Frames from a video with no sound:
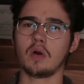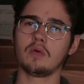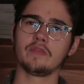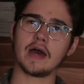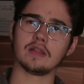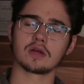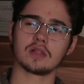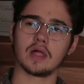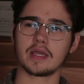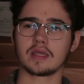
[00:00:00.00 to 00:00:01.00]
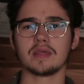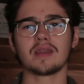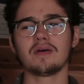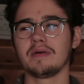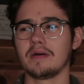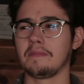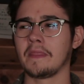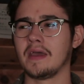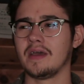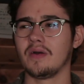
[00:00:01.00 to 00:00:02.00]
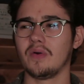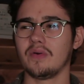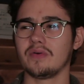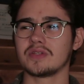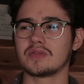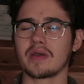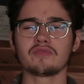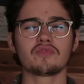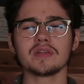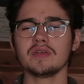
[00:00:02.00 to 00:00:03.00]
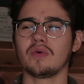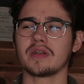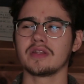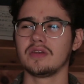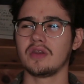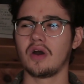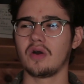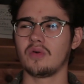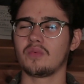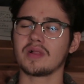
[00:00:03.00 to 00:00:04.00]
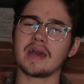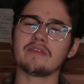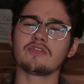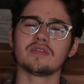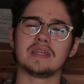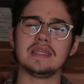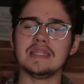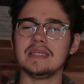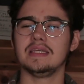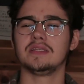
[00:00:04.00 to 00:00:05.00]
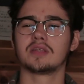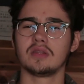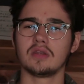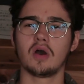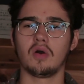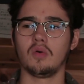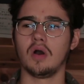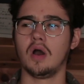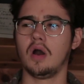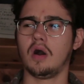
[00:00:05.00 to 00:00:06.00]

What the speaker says: What would that look like? You know, but do I really want to know, will I ever need to know,